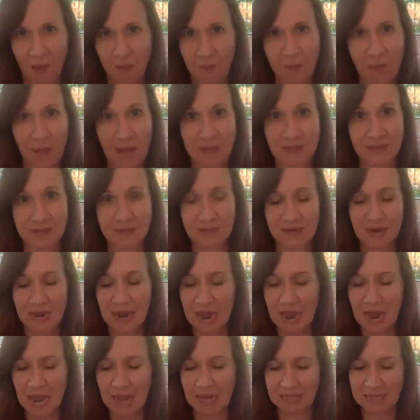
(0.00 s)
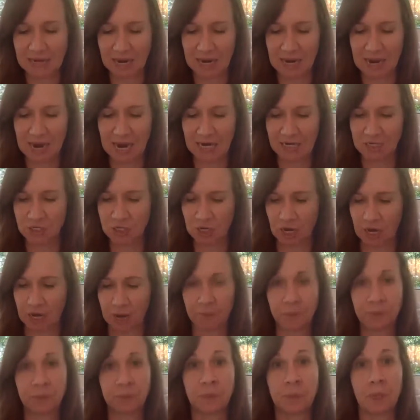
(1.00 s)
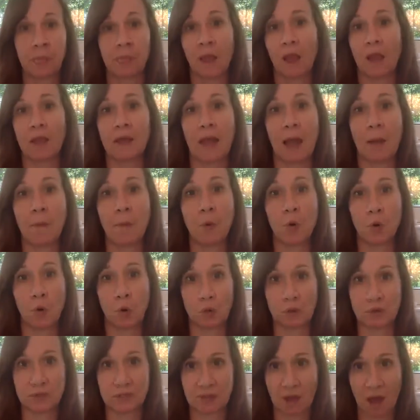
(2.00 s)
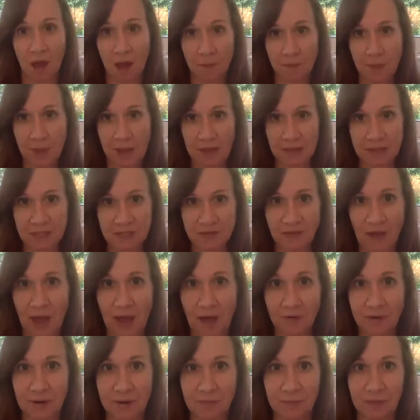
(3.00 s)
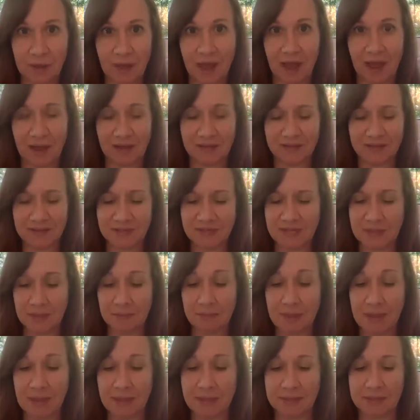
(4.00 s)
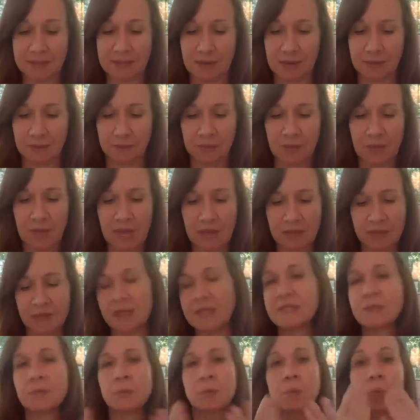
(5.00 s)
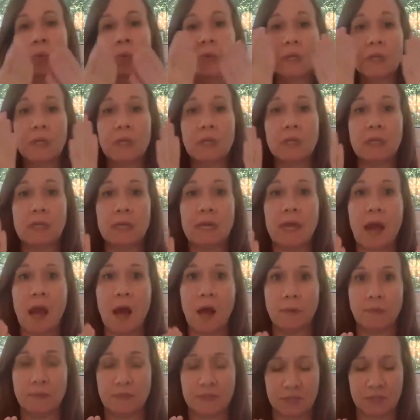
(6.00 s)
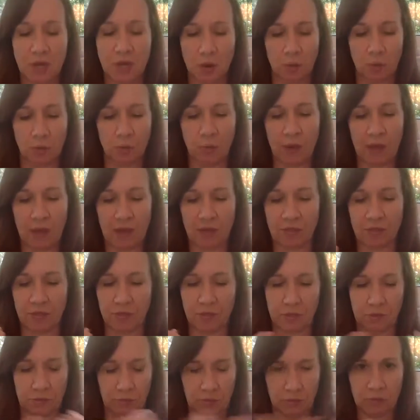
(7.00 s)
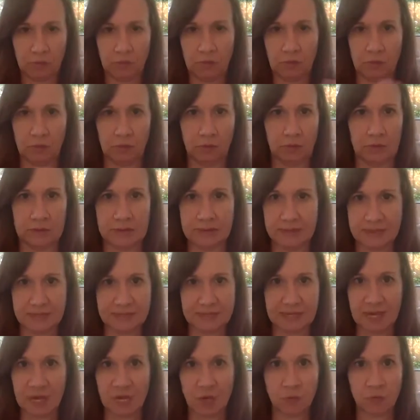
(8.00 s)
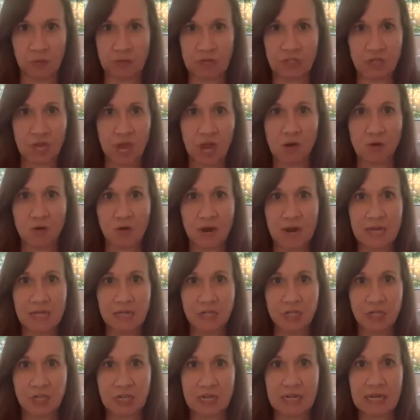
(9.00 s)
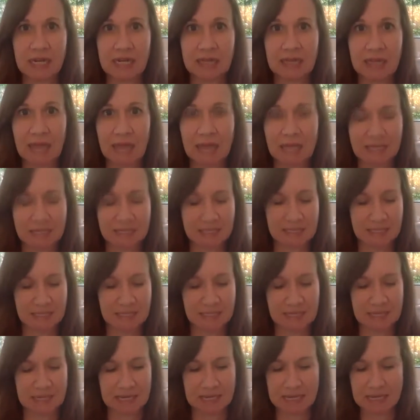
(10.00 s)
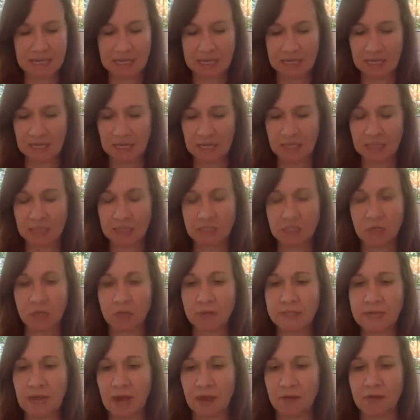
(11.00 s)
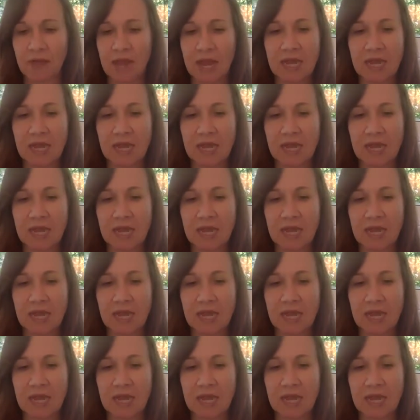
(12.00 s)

best anti-aging chemicals, compounds found in plants. It's amazing. This really helps with skin regeneration, elasticity, healing, slows down the